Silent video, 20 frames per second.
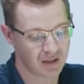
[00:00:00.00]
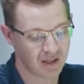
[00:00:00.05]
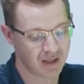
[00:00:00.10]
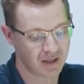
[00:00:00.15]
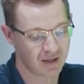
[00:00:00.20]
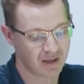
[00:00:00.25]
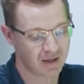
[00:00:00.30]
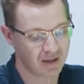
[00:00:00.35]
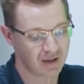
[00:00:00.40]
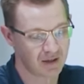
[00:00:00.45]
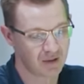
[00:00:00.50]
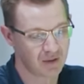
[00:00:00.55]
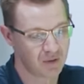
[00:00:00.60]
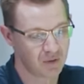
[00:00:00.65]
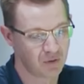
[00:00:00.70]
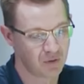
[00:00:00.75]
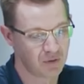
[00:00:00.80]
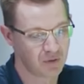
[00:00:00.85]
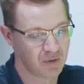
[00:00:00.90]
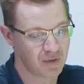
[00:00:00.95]

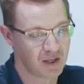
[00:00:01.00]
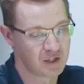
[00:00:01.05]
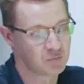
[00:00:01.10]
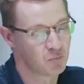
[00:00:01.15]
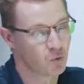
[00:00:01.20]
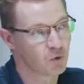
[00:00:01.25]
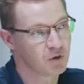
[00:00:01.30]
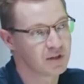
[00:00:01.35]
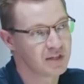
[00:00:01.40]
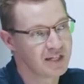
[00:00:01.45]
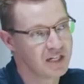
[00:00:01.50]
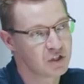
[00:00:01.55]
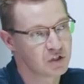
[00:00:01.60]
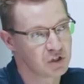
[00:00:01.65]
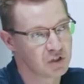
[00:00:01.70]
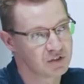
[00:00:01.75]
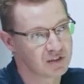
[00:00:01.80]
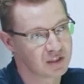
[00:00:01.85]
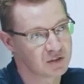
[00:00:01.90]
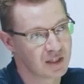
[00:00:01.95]
It's more
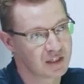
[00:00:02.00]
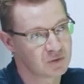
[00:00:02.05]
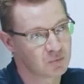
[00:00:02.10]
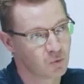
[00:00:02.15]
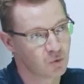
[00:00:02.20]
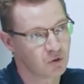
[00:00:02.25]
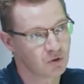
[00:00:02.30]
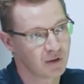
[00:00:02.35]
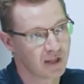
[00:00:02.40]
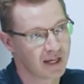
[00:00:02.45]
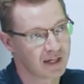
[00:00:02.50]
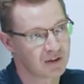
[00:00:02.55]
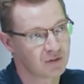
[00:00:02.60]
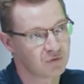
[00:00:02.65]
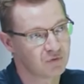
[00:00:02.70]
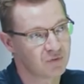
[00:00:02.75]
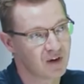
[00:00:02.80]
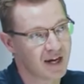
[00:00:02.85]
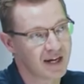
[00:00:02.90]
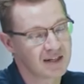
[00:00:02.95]
niches. It's more like
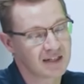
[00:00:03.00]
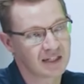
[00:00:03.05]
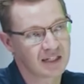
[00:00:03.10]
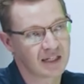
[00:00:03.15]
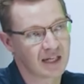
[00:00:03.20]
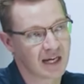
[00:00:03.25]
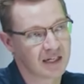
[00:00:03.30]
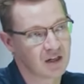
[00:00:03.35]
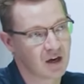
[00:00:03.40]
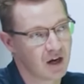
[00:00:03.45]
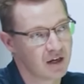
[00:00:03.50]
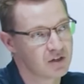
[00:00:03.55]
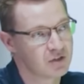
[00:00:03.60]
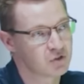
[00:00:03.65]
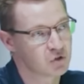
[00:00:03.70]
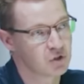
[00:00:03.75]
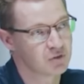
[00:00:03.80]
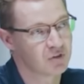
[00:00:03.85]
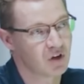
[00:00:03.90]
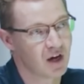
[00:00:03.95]
finding an
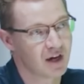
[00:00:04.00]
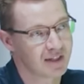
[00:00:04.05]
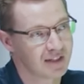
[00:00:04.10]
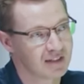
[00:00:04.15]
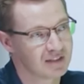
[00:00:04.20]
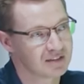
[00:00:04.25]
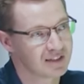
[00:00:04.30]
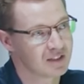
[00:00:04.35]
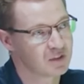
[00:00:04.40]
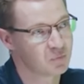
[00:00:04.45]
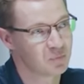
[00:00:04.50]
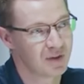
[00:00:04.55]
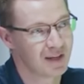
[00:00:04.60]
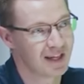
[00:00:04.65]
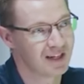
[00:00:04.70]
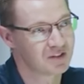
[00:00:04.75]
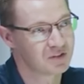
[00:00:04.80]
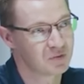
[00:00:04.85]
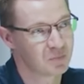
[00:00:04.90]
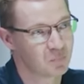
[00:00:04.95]
unserved audience.
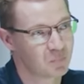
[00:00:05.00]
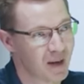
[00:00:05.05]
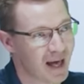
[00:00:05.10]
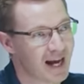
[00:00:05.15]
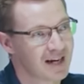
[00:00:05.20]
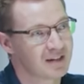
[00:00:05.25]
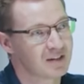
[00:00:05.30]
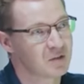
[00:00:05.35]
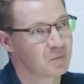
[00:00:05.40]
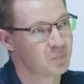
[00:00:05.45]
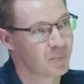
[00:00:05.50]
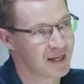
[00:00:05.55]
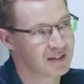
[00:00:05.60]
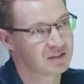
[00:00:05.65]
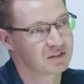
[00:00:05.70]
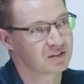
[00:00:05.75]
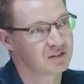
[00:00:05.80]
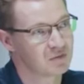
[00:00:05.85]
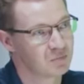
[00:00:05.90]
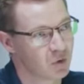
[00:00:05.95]
It's back to the
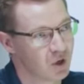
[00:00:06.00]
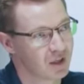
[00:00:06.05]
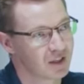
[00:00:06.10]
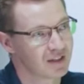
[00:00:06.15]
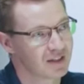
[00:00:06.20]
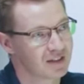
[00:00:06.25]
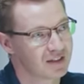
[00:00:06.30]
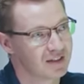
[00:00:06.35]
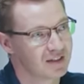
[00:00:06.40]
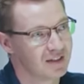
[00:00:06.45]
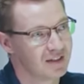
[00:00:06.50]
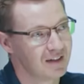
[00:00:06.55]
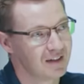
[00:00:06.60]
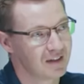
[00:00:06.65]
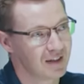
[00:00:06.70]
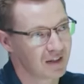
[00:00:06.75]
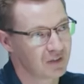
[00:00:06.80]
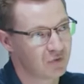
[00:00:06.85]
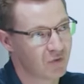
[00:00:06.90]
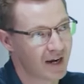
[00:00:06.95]
basics of marketing,
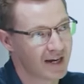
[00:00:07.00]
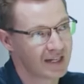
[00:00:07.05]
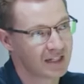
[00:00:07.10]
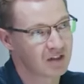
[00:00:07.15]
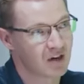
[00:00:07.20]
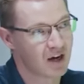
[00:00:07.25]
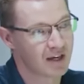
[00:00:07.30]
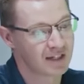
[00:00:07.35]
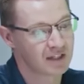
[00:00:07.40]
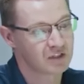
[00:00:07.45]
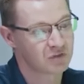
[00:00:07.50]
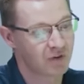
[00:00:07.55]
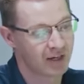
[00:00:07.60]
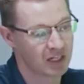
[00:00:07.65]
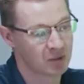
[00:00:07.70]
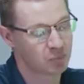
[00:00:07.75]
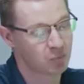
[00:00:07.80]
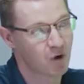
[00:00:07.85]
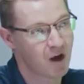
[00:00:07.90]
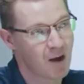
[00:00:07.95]
like finding an audience,
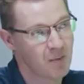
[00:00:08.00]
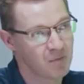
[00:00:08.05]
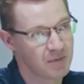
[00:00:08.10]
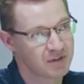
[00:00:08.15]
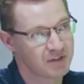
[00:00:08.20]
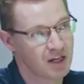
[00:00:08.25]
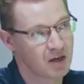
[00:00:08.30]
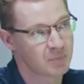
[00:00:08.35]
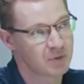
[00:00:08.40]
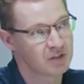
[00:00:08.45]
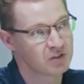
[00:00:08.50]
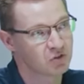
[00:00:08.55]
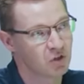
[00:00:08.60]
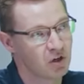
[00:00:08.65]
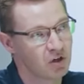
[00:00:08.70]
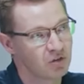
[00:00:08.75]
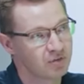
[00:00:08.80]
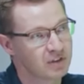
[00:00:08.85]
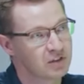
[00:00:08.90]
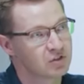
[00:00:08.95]
finding a problem that's not being
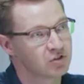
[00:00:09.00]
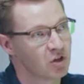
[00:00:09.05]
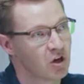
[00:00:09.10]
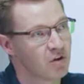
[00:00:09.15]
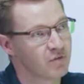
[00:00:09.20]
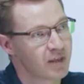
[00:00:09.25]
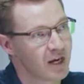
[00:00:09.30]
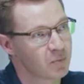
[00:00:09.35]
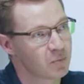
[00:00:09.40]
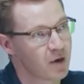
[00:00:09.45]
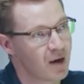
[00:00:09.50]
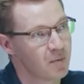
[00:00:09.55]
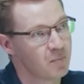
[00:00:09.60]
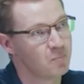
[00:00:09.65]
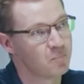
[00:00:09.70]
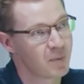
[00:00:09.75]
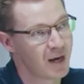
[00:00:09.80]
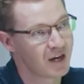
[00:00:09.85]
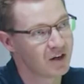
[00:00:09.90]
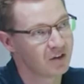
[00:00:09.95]
solved and solve that problem
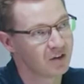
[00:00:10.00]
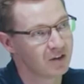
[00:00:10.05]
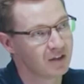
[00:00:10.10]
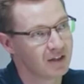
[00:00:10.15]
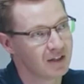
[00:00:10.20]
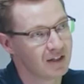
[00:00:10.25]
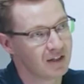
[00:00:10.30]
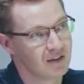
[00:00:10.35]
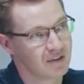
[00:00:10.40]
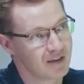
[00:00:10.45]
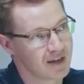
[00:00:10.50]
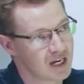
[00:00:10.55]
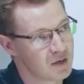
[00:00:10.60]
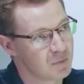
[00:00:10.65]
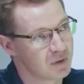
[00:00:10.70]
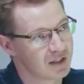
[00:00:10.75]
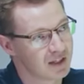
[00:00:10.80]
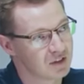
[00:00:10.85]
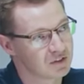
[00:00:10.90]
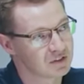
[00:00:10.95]
better than
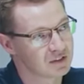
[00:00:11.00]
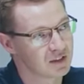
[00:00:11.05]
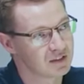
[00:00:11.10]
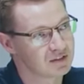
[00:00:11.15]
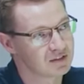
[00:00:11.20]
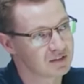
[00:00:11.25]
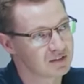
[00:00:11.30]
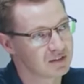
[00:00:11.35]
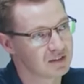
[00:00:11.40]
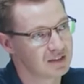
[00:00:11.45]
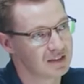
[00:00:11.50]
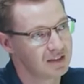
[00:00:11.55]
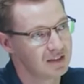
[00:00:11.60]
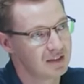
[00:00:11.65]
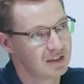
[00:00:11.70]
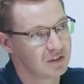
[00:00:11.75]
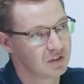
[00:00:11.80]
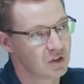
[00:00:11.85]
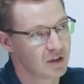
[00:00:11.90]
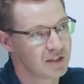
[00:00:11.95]
anybody else does.
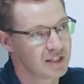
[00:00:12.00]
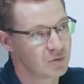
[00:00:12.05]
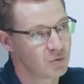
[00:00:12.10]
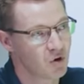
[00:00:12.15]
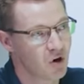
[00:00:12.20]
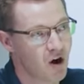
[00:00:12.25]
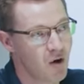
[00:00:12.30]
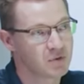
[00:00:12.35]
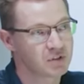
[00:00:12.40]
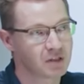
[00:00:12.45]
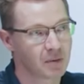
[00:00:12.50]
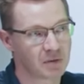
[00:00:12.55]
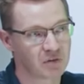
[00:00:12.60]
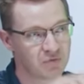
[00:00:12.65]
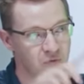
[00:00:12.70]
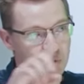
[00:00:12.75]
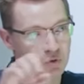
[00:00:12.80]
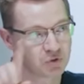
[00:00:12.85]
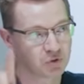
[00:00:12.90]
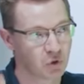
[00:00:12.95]
So I think right. We're almost coming
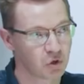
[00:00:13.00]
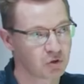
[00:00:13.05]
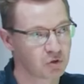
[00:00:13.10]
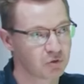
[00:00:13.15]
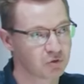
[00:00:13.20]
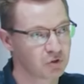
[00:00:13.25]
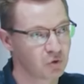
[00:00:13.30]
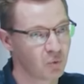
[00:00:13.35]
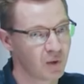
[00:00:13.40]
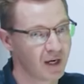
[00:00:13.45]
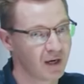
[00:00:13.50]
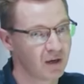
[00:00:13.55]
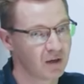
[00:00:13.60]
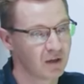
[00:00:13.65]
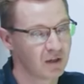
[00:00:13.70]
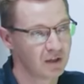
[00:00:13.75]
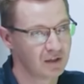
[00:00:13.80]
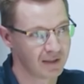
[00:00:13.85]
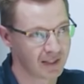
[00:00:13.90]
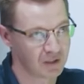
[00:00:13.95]
full circle to
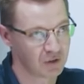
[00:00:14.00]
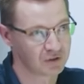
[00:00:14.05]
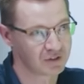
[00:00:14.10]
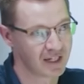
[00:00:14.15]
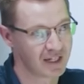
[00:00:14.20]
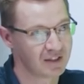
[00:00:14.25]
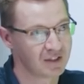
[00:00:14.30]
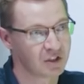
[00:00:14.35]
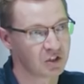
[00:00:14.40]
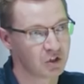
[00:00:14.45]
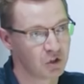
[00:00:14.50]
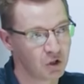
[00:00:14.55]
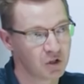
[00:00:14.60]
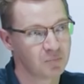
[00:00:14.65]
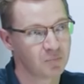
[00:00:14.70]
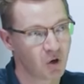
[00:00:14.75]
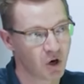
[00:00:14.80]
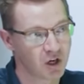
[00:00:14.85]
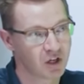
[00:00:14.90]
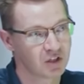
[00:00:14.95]
where, like you said, the
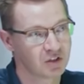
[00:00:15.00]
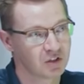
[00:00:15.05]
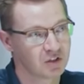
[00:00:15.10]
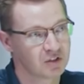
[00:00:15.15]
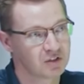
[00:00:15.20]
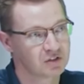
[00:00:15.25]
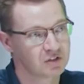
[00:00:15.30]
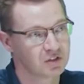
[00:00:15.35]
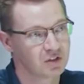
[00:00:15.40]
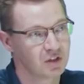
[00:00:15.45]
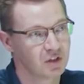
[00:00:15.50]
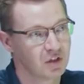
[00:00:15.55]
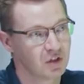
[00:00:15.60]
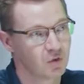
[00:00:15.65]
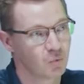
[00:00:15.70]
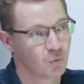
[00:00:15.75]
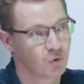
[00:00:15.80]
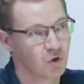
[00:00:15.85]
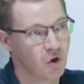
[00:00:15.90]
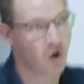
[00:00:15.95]
good marketers
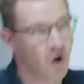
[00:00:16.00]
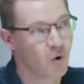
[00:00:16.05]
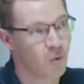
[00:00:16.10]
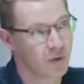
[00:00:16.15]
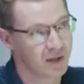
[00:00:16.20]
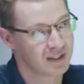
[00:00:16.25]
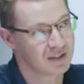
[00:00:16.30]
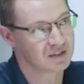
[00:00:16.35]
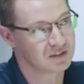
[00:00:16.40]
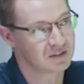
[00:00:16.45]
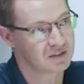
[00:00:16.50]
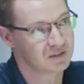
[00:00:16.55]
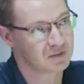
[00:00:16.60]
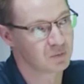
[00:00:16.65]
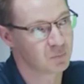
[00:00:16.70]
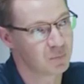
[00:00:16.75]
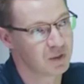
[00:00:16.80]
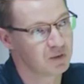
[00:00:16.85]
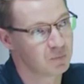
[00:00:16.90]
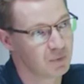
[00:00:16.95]
will always
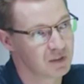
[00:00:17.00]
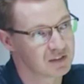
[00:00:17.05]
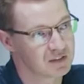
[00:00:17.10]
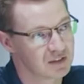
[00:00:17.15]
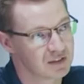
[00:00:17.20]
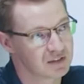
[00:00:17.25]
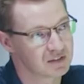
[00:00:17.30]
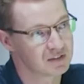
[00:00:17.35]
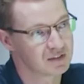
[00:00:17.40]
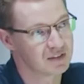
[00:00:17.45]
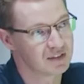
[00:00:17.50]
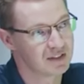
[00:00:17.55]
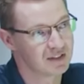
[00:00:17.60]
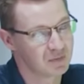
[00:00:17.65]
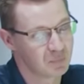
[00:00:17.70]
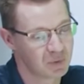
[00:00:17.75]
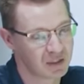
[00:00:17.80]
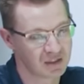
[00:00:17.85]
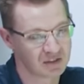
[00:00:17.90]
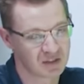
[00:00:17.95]
be in business
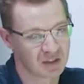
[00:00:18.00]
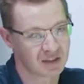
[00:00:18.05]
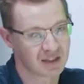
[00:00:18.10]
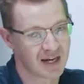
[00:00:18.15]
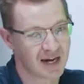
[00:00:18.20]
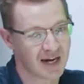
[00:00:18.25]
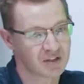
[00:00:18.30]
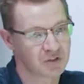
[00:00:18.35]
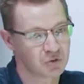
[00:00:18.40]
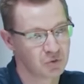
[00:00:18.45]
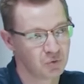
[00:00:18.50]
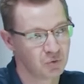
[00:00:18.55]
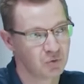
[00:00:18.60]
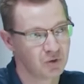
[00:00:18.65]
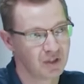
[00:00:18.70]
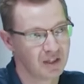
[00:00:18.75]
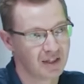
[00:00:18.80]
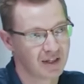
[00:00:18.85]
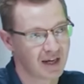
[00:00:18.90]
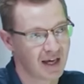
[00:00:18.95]
because the guys who
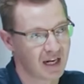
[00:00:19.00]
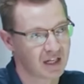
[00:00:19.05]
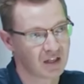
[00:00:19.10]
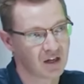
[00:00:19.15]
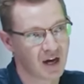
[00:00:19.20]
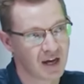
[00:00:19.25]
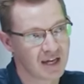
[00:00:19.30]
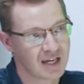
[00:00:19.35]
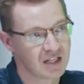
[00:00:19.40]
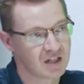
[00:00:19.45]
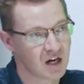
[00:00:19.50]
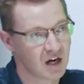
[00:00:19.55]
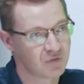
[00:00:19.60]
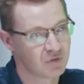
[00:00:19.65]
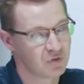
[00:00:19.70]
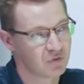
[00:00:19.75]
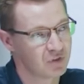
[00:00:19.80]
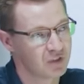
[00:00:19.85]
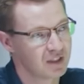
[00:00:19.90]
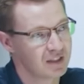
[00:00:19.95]
kind of got in off
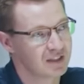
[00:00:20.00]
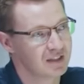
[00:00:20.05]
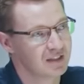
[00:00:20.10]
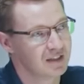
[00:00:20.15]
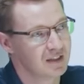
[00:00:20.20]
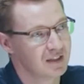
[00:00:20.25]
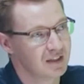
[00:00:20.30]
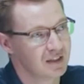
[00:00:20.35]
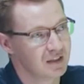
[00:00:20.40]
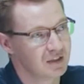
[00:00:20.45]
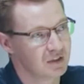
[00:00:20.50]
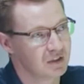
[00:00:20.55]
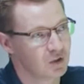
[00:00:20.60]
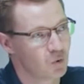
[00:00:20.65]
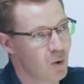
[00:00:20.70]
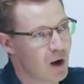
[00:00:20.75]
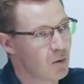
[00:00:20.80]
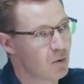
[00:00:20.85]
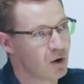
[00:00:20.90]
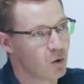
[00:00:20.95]
of the, you know,
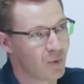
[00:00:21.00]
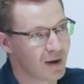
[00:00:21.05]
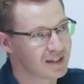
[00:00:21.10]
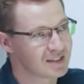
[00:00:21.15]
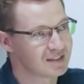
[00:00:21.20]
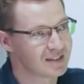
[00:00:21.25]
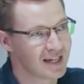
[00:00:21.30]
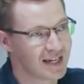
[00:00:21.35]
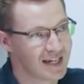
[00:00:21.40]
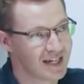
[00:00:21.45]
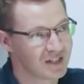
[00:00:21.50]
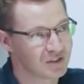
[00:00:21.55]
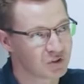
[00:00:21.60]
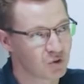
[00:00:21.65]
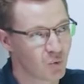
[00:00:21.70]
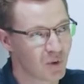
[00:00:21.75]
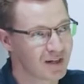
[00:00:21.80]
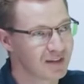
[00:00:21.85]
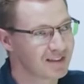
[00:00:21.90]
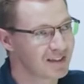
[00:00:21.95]
Wild Wild West days
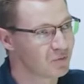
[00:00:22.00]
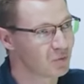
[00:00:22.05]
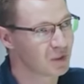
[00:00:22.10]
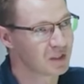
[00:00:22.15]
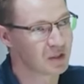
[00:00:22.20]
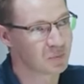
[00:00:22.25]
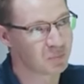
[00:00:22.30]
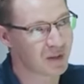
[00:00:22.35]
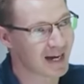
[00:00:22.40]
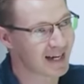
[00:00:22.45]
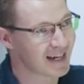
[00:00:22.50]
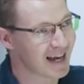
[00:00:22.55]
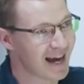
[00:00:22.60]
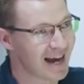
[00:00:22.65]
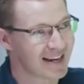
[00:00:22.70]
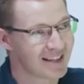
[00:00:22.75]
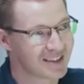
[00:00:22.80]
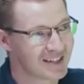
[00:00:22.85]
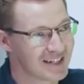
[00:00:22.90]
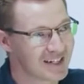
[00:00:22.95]
or when the black
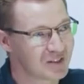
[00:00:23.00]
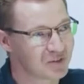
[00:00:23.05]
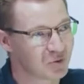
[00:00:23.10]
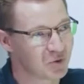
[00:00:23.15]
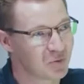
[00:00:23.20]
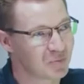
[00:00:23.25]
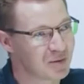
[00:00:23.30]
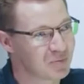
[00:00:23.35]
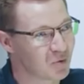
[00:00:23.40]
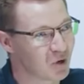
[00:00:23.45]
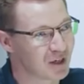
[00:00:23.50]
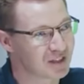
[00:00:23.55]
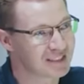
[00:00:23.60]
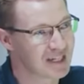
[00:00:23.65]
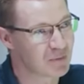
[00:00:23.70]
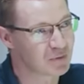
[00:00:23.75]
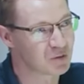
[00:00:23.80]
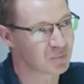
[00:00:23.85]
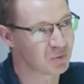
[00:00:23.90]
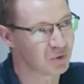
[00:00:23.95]
hat things were a bit more
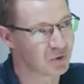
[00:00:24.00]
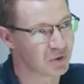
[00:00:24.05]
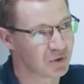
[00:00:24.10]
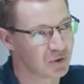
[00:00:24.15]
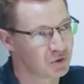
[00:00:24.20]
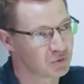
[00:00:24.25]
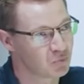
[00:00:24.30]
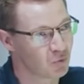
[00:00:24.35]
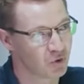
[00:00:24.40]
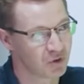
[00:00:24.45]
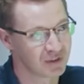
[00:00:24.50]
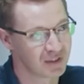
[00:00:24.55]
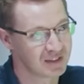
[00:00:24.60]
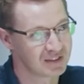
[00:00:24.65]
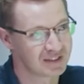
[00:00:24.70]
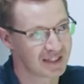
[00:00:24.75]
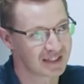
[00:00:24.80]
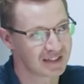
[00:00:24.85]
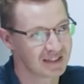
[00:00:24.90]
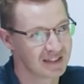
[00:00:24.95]
acceptable, there's more of
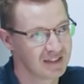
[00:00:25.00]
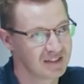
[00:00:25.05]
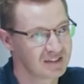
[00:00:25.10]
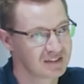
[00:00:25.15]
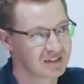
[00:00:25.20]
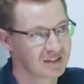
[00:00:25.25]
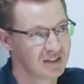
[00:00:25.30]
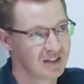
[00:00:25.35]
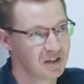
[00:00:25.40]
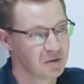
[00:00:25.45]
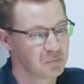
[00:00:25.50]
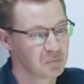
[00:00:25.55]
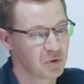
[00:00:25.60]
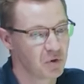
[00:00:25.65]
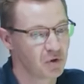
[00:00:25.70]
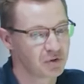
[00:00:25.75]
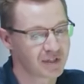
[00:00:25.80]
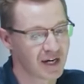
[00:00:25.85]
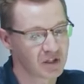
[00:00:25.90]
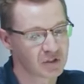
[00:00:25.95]
these techniques, but
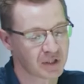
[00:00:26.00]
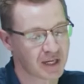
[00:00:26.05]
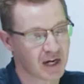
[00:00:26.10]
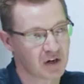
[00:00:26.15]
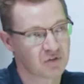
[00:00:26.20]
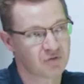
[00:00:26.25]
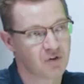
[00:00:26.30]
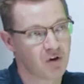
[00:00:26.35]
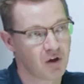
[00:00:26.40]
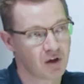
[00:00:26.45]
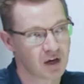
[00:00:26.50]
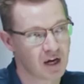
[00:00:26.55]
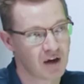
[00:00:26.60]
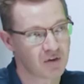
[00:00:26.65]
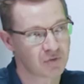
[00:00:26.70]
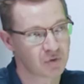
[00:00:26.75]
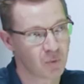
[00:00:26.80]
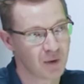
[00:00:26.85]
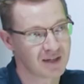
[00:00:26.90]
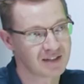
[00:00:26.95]
those guys are kind of falling
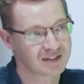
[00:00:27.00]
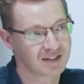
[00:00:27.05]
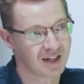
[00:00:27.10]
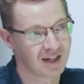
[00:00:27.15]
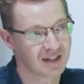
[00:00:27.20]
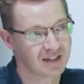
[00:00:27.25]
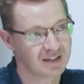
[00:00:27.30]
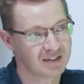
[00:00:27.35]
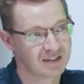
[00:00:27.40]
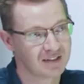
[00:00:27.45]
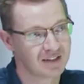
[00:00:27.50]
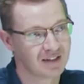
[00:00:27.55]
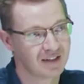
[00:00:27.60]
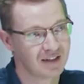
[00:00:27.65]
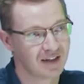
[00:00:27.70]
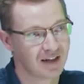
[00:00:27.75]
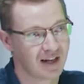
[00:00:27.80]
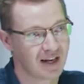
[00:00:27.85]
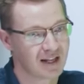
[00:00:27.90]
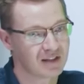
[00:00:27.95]
off the wayside.
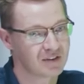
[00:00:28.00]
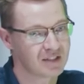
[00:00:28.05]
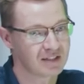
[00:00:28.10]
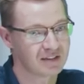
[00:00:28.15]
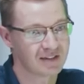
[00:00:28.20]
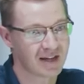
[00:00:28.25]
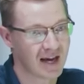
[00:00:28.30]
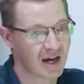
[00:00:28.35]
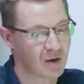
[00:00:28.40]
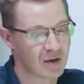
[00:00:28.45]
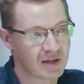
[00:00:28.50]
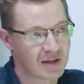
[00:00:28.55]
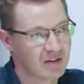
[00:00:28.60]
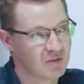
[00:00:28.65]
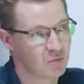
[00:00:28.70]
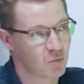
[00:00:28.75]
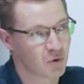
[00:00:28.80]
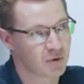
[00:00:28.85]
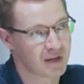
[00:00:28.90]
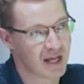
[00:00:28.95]
And I think now,
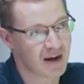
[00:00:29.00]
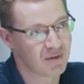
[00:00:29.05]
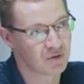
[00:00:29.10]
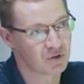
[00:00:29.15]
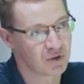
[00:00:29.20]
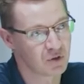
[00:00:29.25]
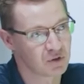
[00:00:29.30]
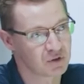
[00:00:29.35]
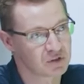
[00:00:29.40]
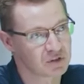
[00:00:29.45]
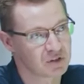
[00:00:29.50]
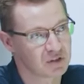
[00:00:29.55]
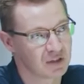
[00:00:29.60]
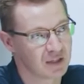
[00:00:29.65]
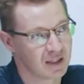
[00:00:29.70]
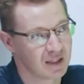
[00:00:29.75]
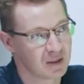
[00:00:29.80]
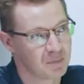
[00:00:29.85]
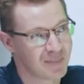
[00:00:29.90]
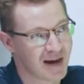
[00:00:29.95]
even more than ever, there's
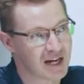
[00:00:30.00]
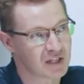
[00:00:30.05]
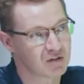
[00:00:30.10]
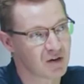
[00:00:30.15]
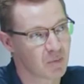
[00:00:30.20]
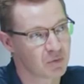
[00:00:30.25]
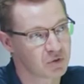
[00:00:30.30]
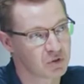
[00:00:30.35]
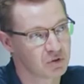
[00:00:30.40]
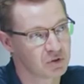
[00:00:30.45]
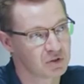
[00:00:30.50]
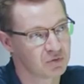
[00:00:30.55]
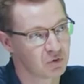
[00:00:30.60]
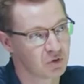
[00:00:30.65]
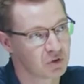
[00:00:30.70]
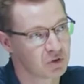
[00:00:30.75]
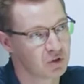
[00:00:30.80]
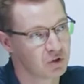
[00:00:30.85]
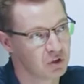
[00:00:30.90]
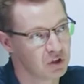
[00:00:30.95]
a mass opportunity
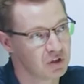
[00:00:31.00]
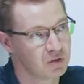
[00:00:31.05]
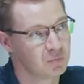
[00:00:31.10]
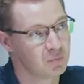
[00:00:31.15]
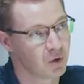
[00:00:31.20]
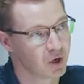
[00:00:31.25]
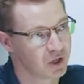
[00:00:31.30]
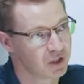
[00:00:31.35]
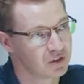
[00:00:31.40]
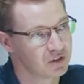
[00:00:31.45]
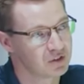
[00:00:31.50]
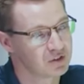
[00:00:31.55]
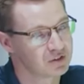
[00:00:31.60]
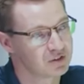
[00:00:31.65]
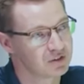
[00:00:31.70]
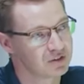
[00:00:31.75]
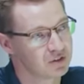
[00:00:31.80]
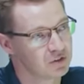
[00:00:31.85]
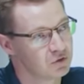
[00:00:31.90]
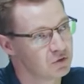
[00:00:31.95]
for good
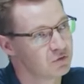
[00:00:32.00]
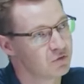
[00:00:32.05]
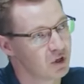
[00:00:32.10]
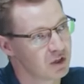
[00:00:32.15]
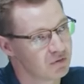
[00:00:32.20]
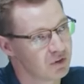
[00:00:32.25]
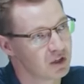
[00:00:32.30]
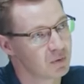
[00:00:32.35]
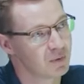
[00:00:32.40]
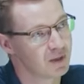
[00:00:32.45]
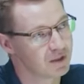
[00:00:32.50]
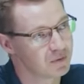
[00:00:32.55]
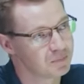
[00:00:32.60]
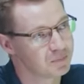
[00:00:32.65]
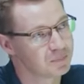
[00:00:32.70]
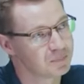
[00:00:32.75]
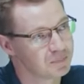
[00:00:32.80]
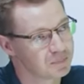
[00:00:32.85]
marketers to do very, very well.